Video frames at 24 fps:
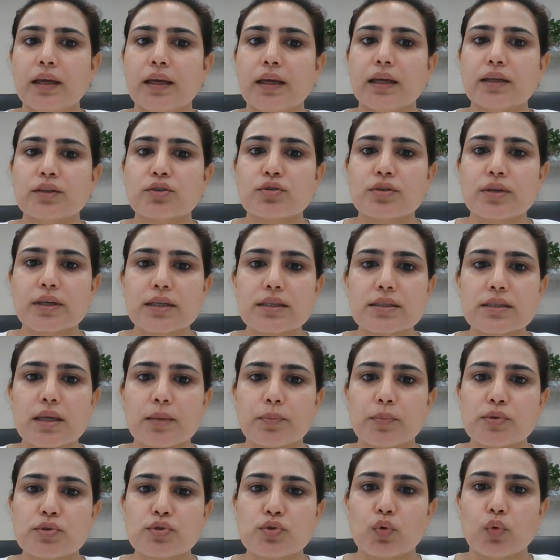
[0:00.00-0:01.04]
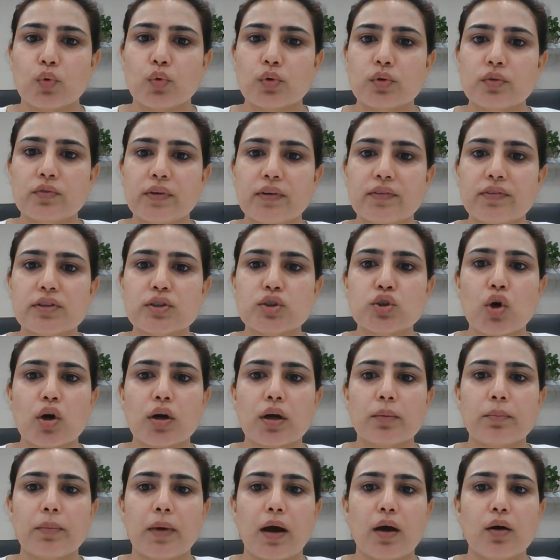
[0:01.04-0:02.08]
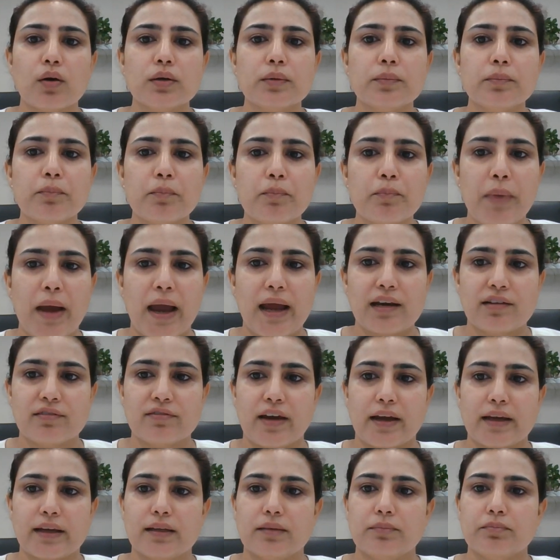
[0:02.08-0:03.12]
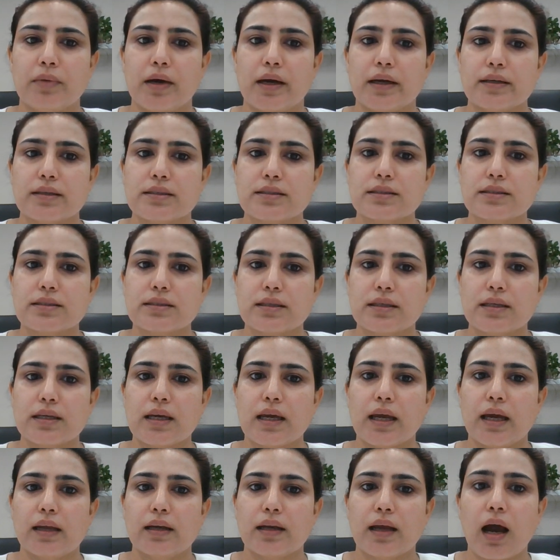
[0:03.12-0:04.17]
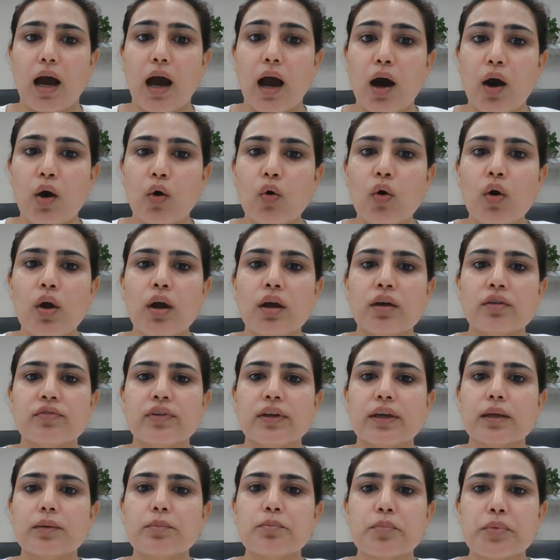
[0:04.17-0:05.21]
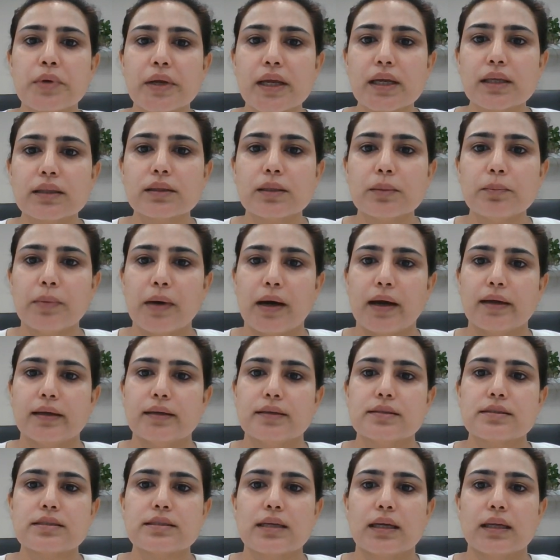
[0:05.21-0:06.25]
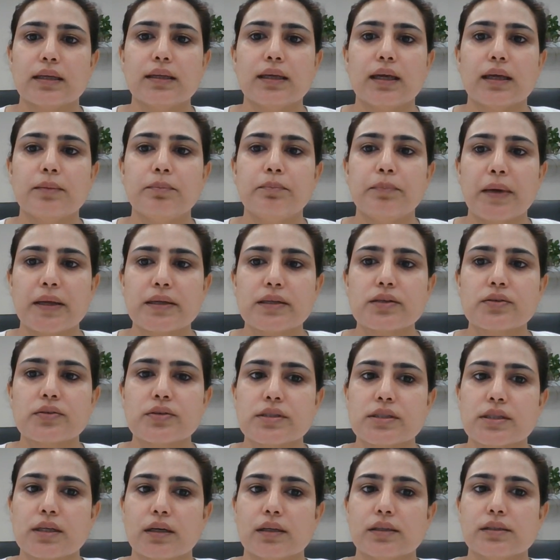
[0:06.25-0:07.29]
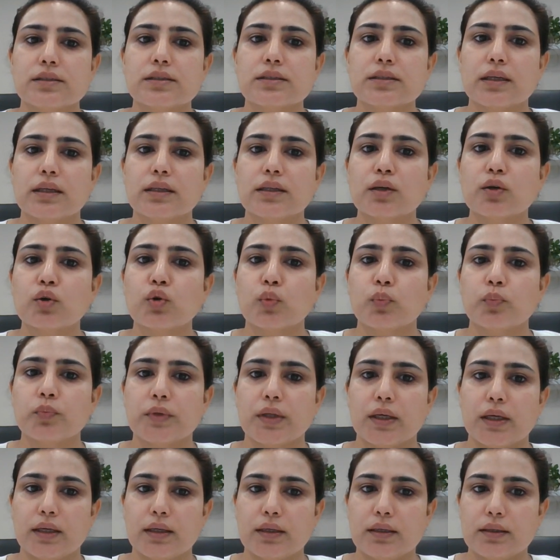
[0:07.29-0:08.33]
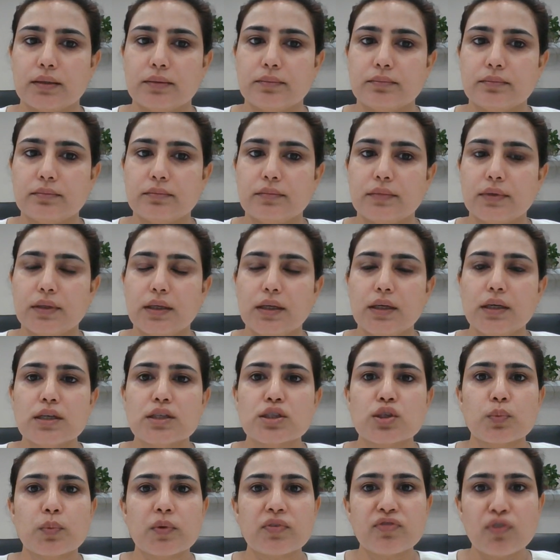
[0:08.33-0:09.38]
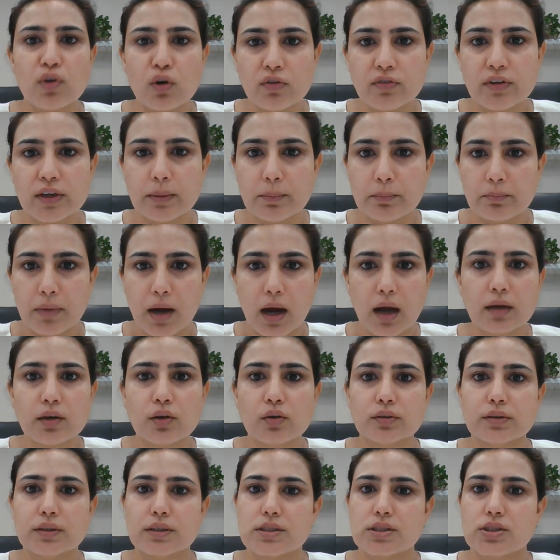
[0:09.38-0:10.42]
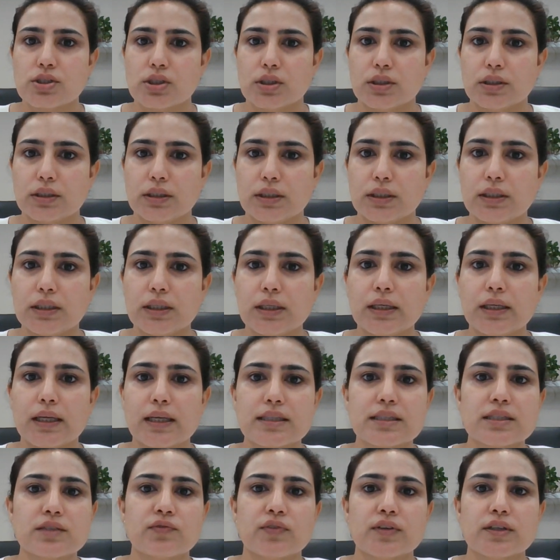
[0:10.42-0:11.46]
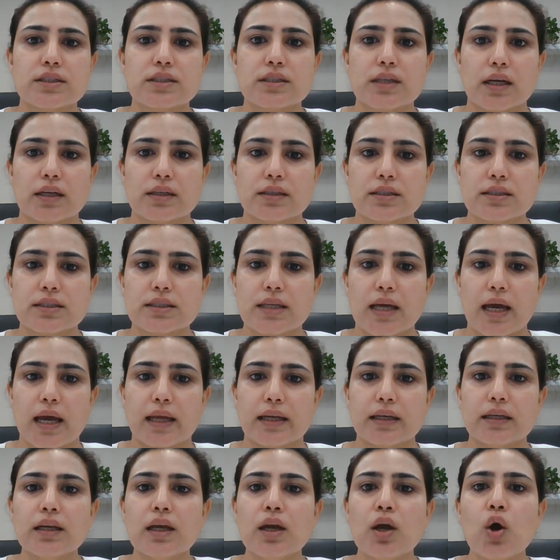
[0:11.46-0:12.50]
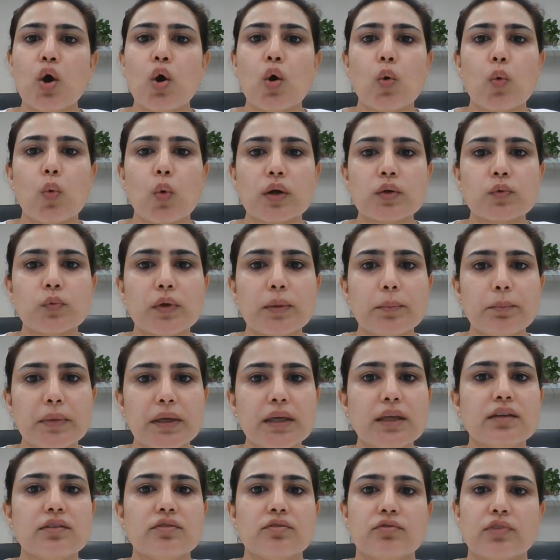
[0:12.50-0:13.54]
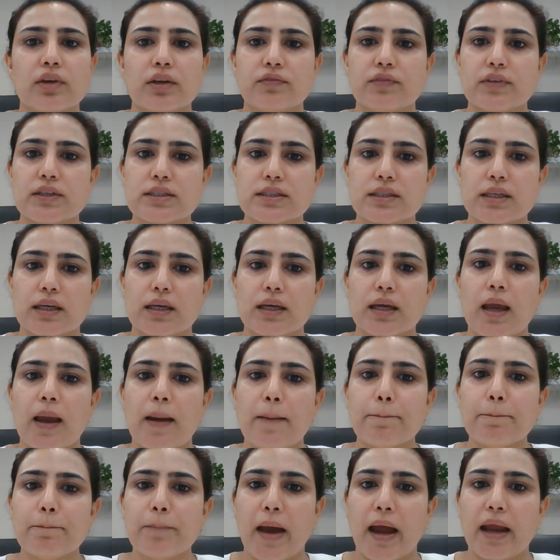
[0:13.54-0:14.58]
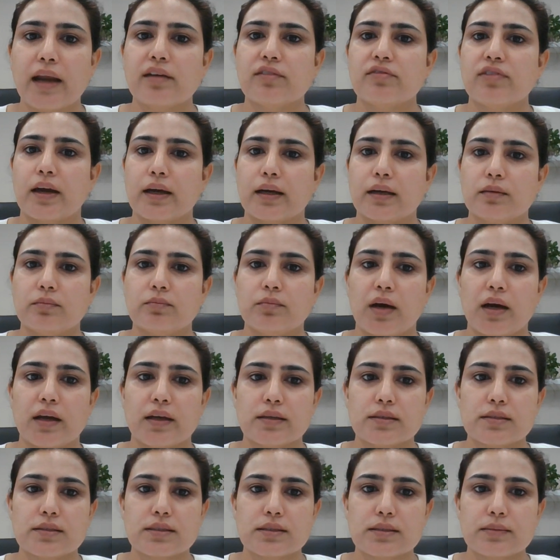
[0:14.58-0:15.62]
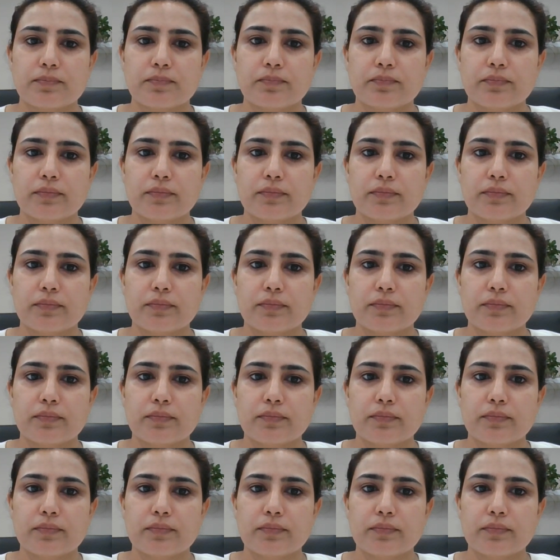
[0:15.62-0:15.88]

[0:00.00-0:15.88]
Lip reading: In today's episode, we will talk about bandwagon bias and how we can break the bias and get better results in a groupthink. So, before we embark on this journey, let's first understand what we mean when we say bandwagon bias.